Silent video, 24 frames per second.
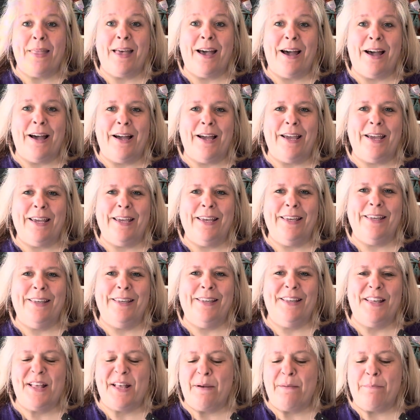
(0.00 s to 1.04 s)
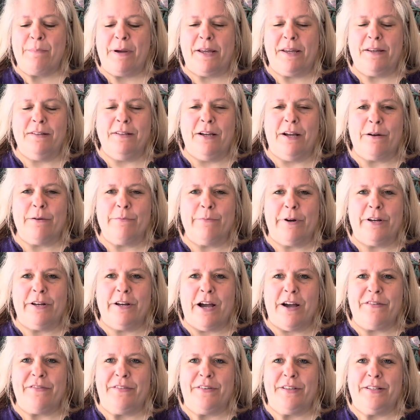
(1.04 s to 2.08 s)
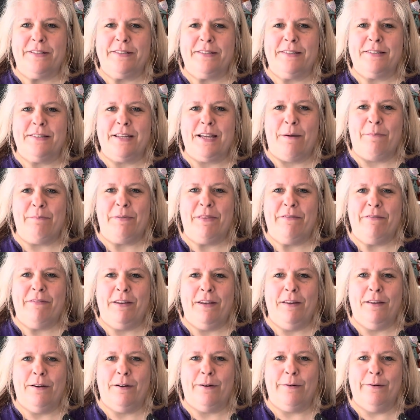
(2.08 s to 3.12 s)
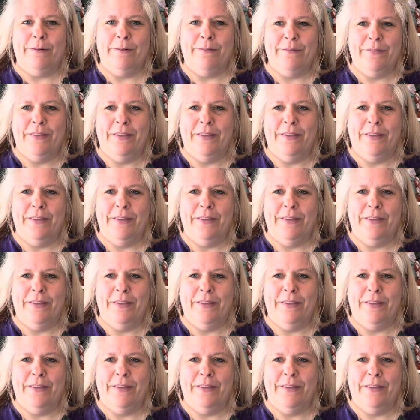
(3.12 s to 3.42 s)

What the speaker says: Hi. My alarm went off and stopped the video.